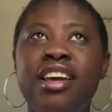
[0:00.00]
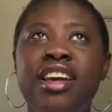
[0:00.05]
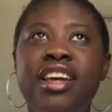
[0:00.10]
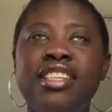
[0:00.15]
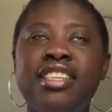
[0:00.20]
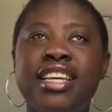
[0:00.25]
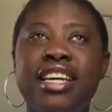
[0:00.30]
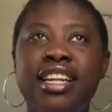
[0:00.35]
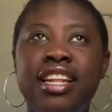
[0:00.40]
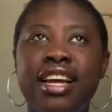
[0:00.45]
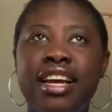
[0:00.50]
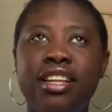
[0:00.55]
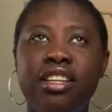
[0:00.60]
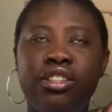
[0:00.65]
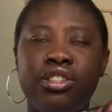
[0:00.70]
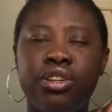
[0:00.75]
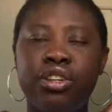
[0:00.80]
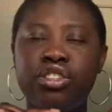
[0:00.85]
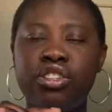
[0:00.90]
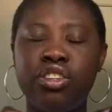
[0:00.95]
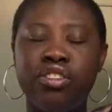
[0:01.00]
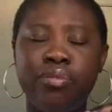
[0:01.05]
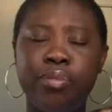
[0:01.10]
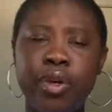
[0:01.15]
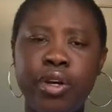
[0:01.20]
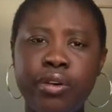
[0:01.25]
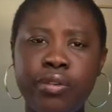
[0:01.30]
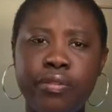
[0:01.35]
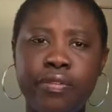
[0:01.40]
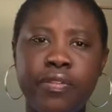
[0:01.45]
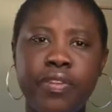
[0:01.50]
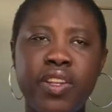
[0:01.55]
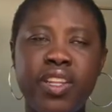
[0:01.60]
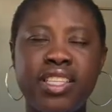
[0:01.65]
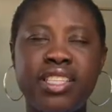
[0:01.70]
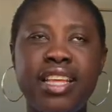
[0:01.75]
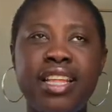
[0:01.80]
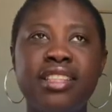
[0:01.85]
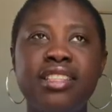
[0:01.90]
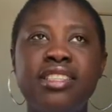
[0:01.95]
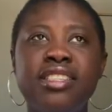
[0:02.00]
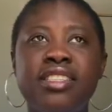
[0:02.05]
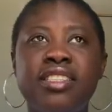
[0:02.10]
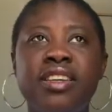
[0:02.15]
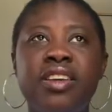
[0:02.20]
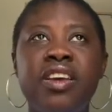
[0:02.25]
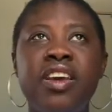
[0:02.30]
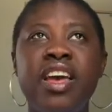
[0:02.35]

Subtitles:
It's kind of like at the junction of both, in a sense.